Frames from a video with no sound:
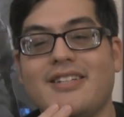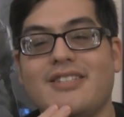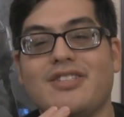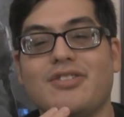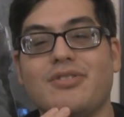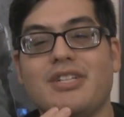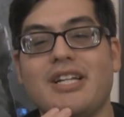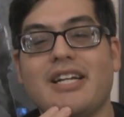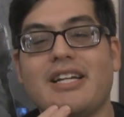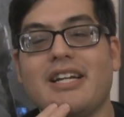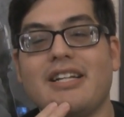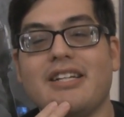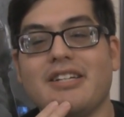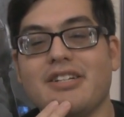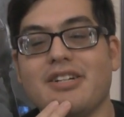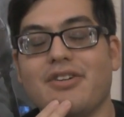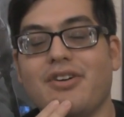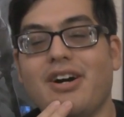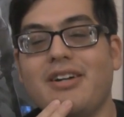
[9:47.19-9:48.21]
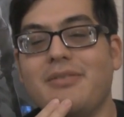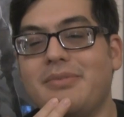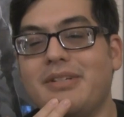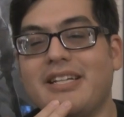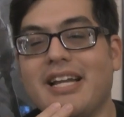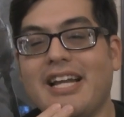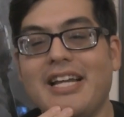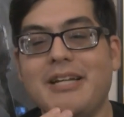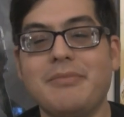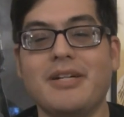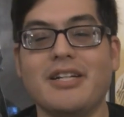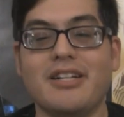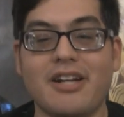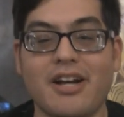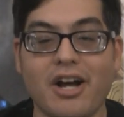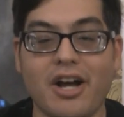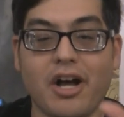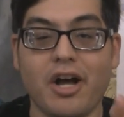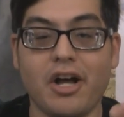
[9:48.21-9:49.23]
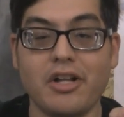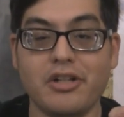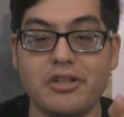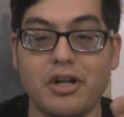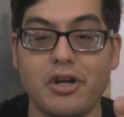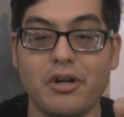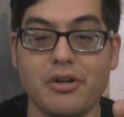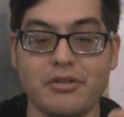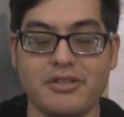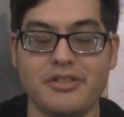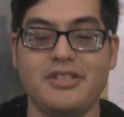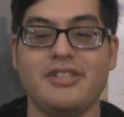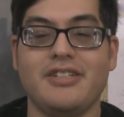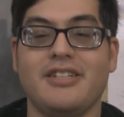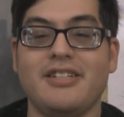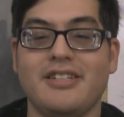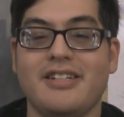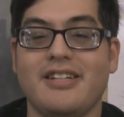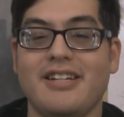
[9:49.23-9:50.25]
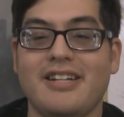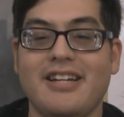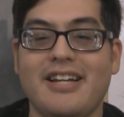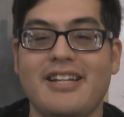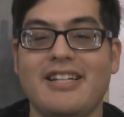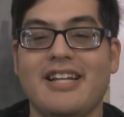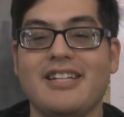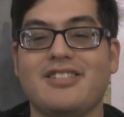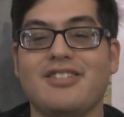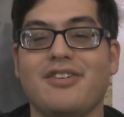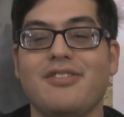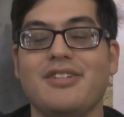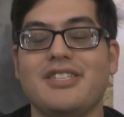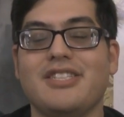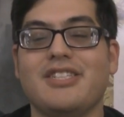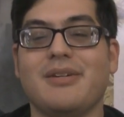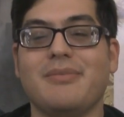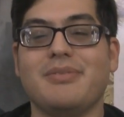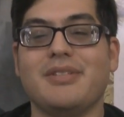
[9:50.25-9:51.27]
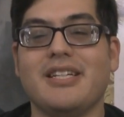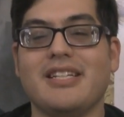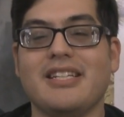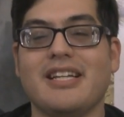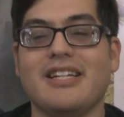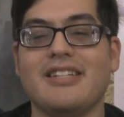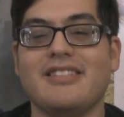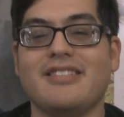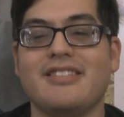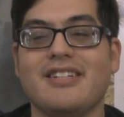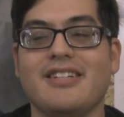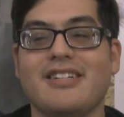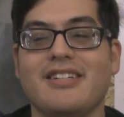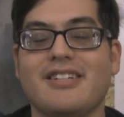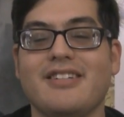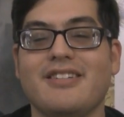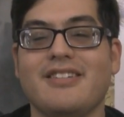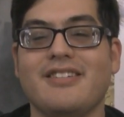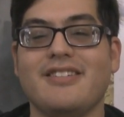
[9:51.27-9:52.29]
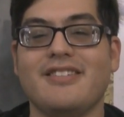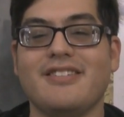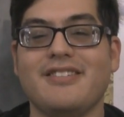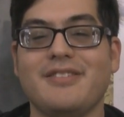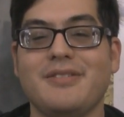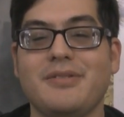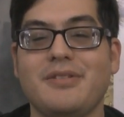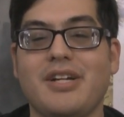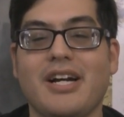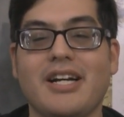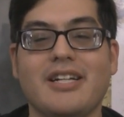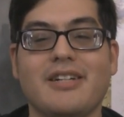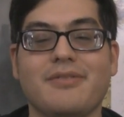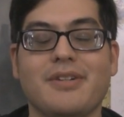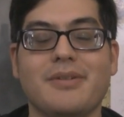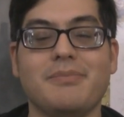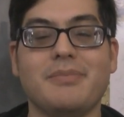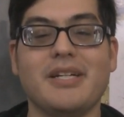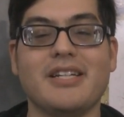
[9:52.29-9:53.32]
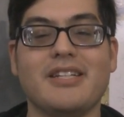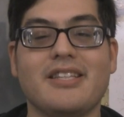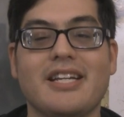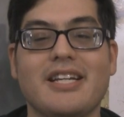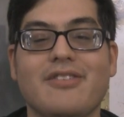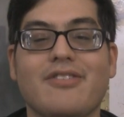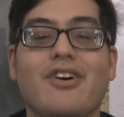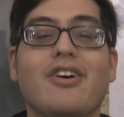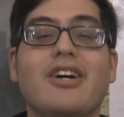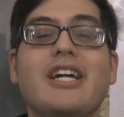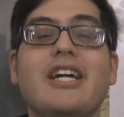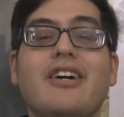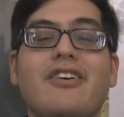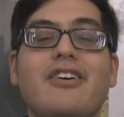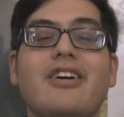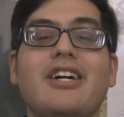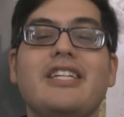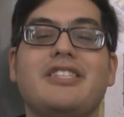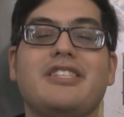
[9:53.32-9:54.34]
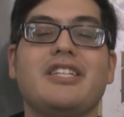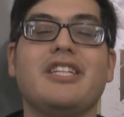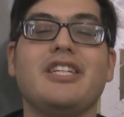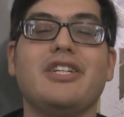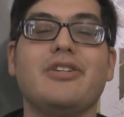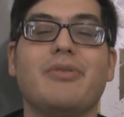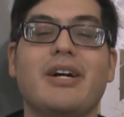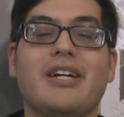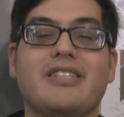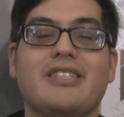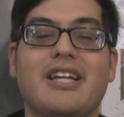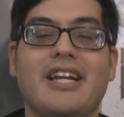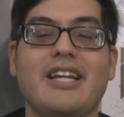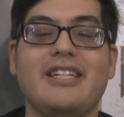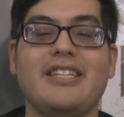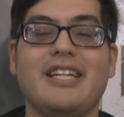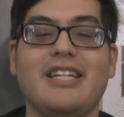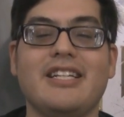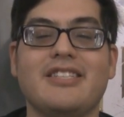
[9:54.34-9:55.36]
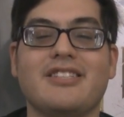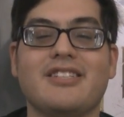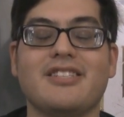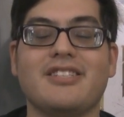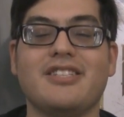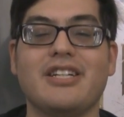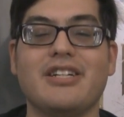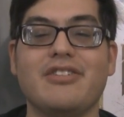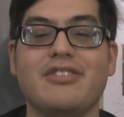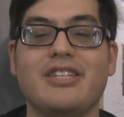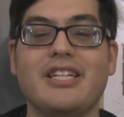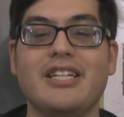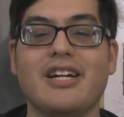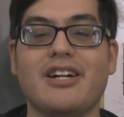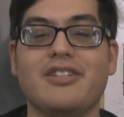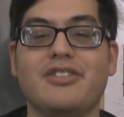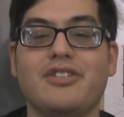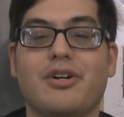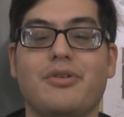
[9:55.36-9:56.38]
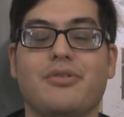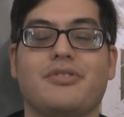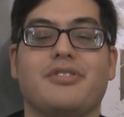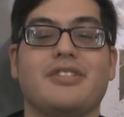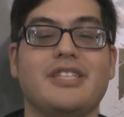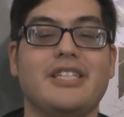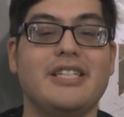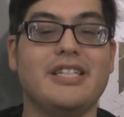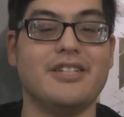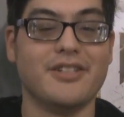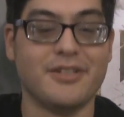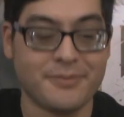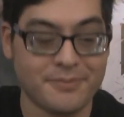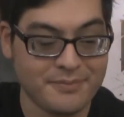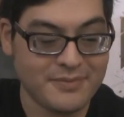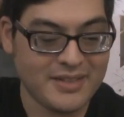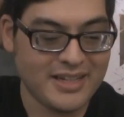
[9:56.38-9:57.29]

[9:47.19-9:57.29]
So a decade ago, I became an adult. And that's always something that's kind of a big thing. Well, at least in the U.S., 18 is considered the adult year.